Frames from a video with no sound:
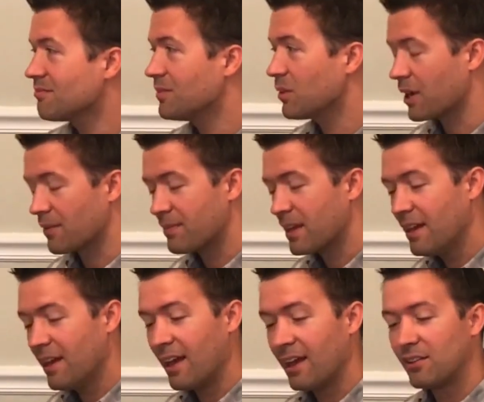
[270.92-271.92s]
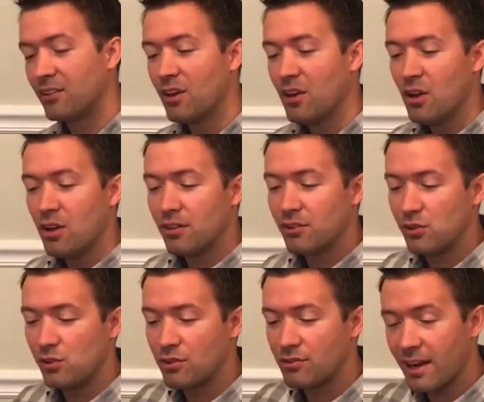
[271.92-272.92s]
Okay, and
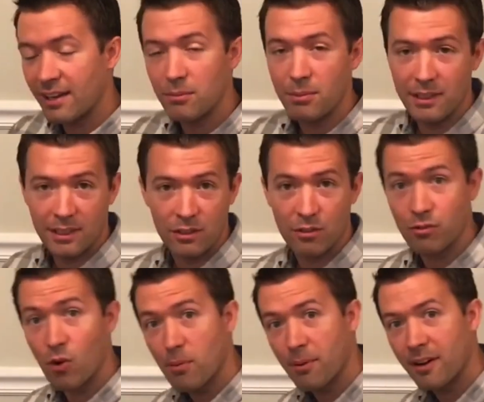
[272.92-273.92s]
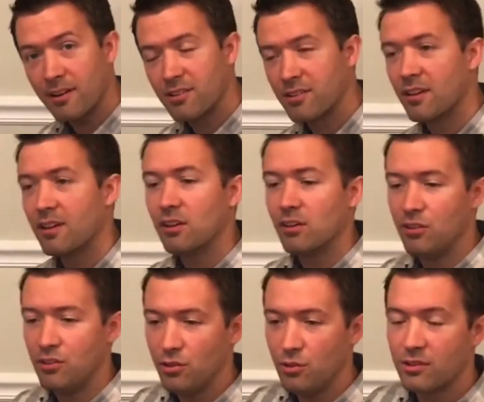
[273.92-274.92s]
to divide the beat into 4 parts,
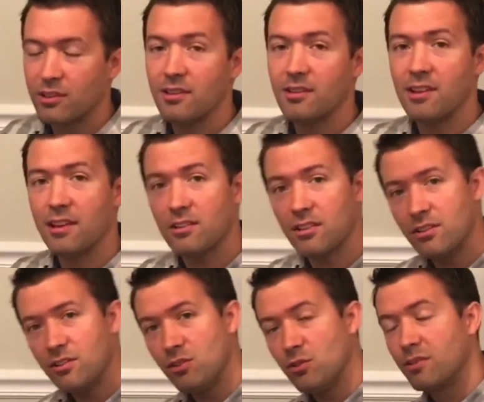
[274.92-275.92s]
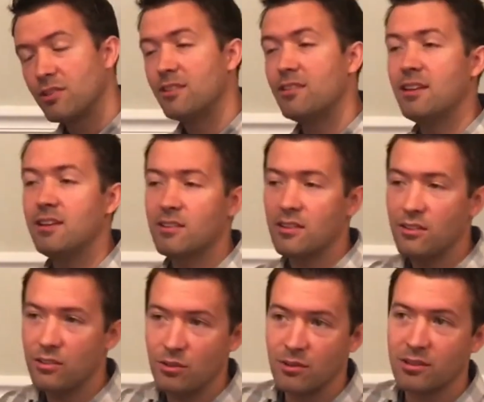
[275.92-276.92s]
do-ta-data, do-ta-data,
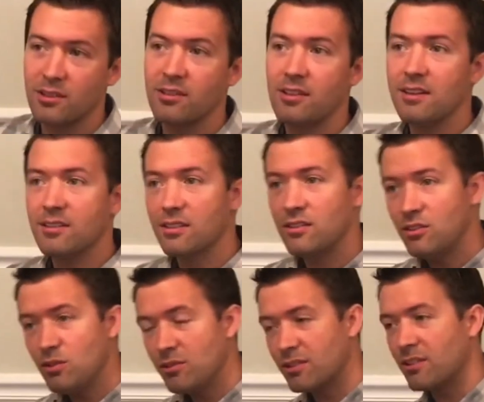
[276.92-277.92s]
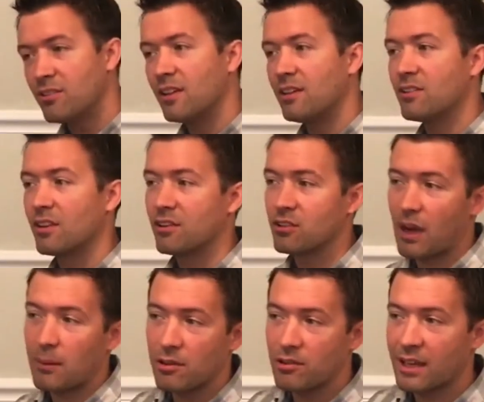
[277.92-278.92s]
do-ta-data, do-ta-data. So
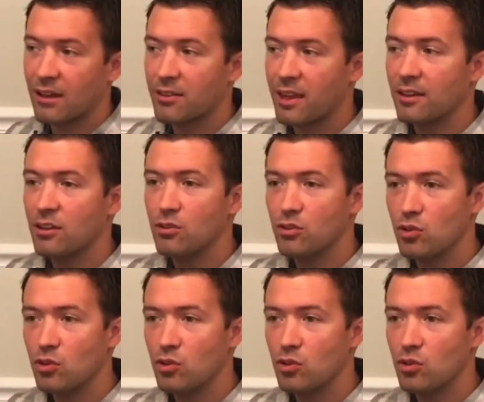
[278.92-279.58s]
I would just count that.